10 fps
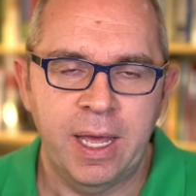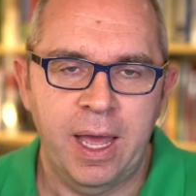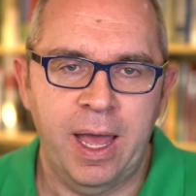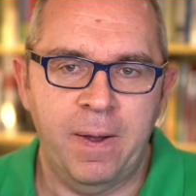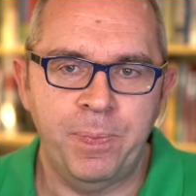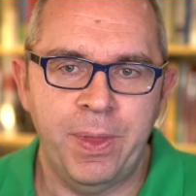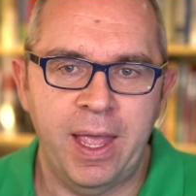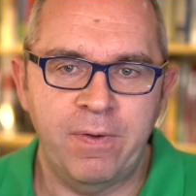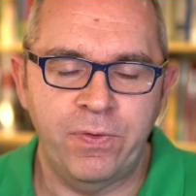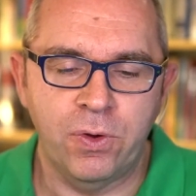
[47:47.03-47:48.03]

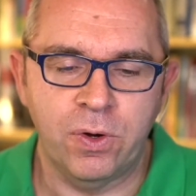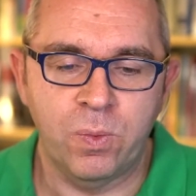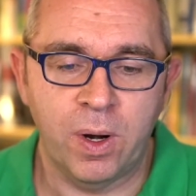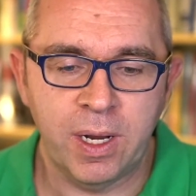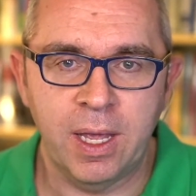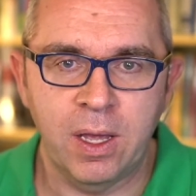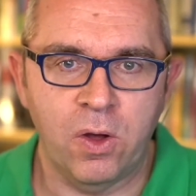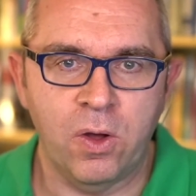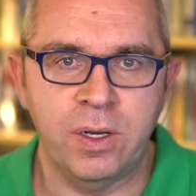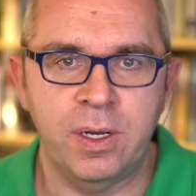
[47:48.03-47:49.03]
If you're
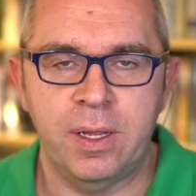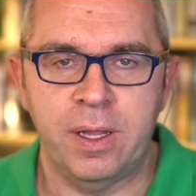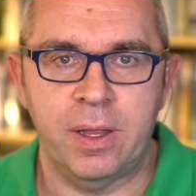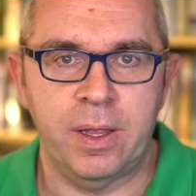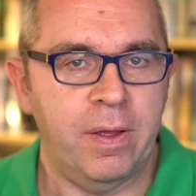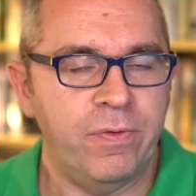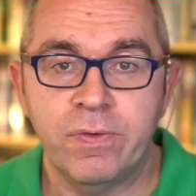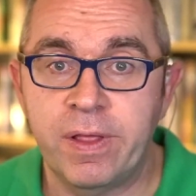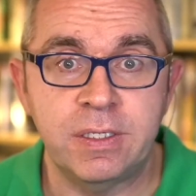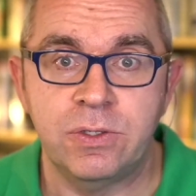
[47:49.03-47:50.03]
working on, if
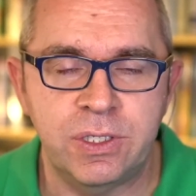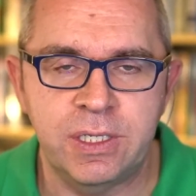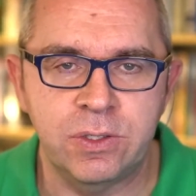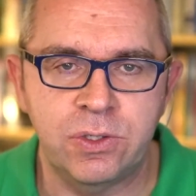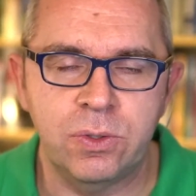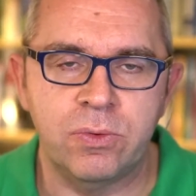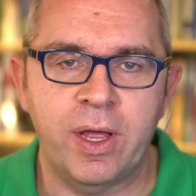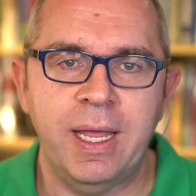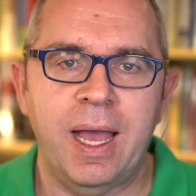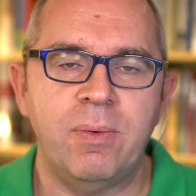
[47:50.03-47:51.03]
you've listened to Season 2
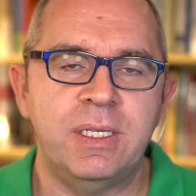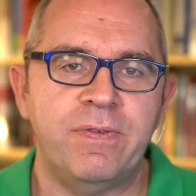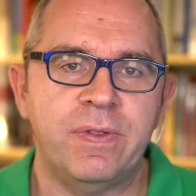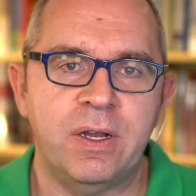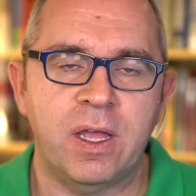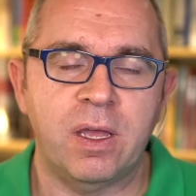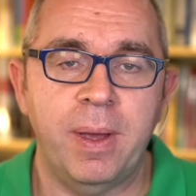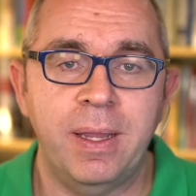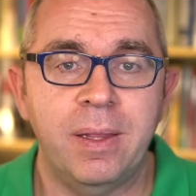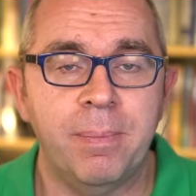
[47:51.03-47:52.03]
already, I would definitely
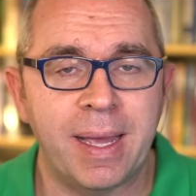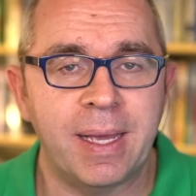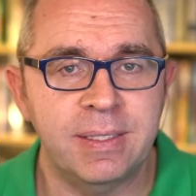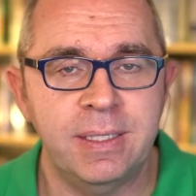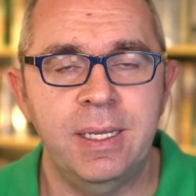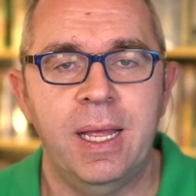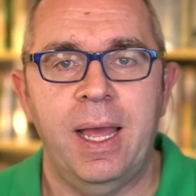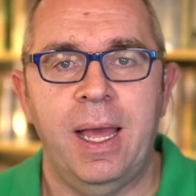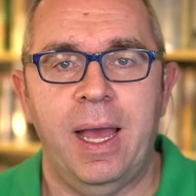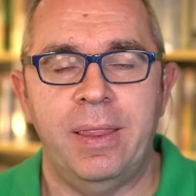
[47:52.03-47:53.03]
recommend the magazine
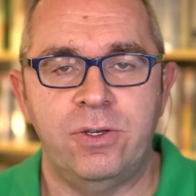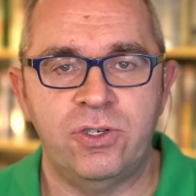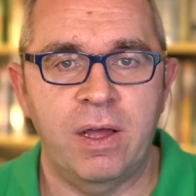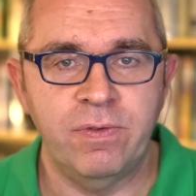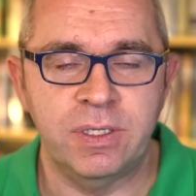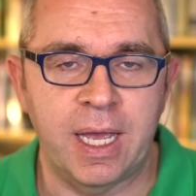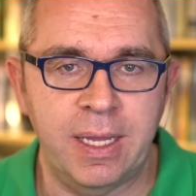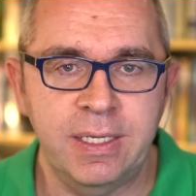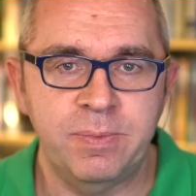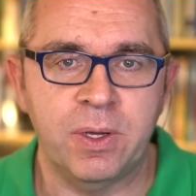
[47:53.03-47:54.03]
and the travel
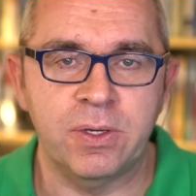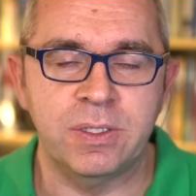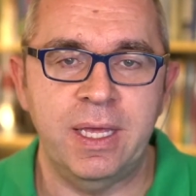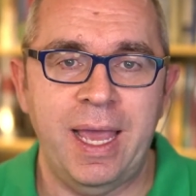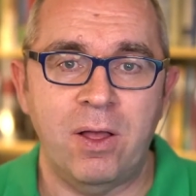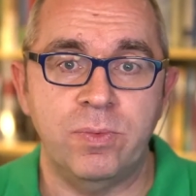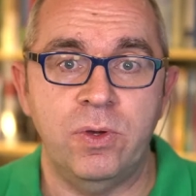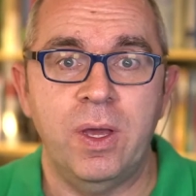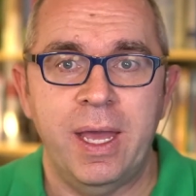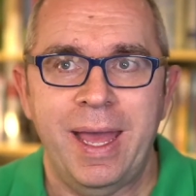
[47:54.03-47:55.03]
diaries, because they
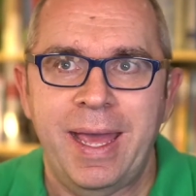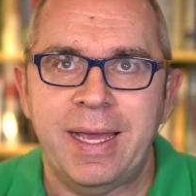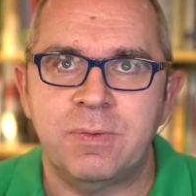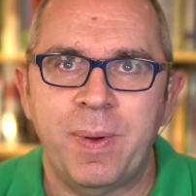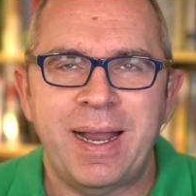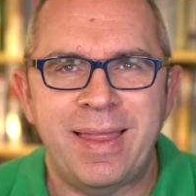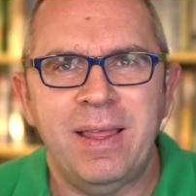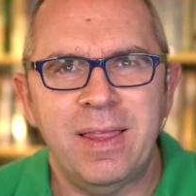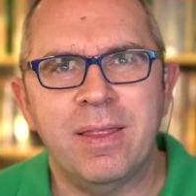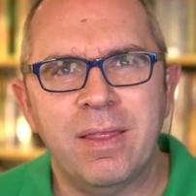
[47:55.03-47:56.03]
help you expand. I
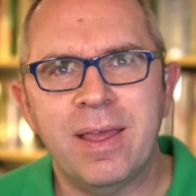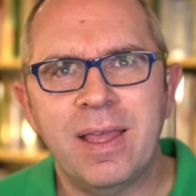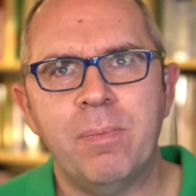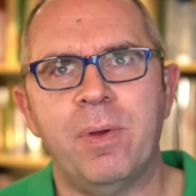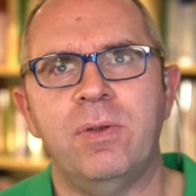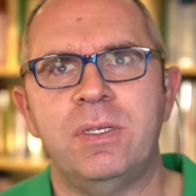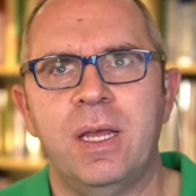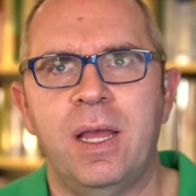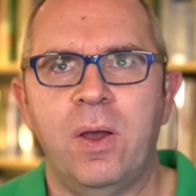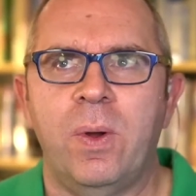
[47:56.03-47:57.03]
think the thing about
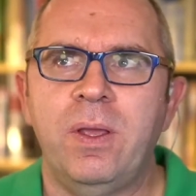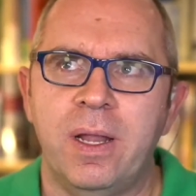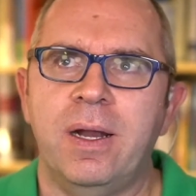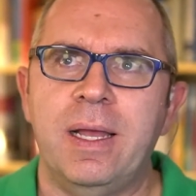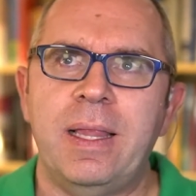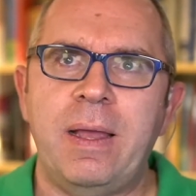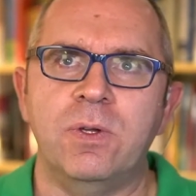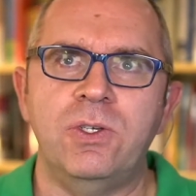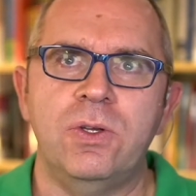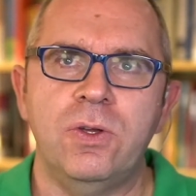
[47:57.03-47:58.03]
when you're learning a
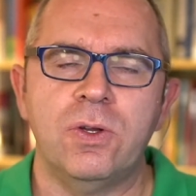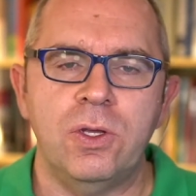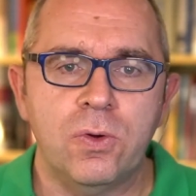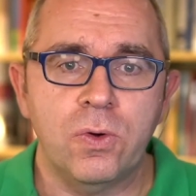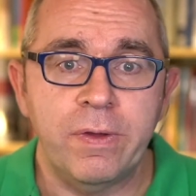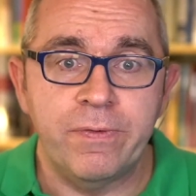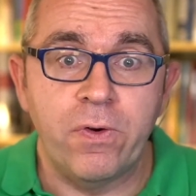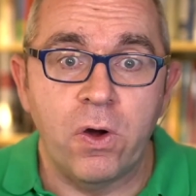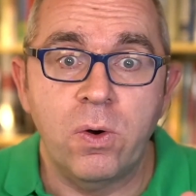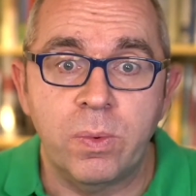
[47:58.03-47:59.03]
language, you're going
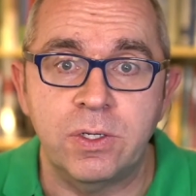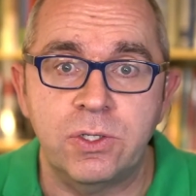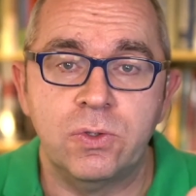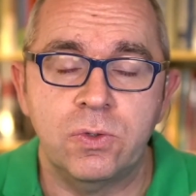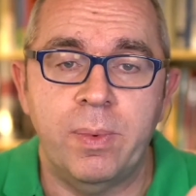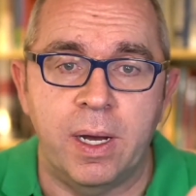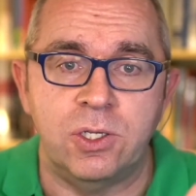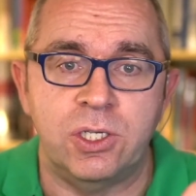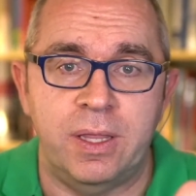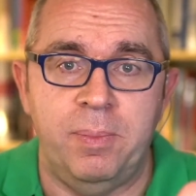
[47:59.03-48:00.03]
forward so much at the